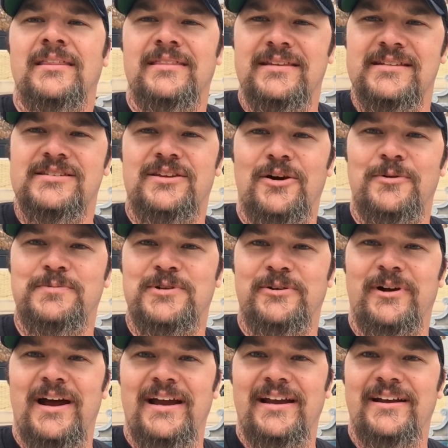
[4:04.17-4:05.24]
this
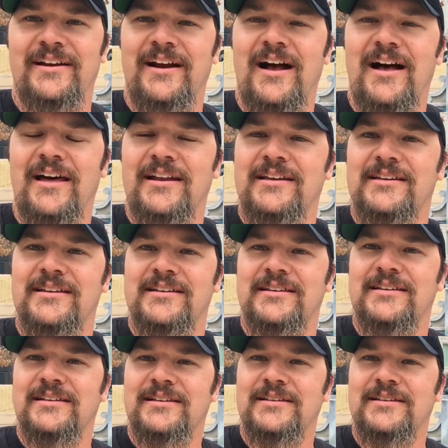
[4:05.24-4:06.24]
sculpture right here ought to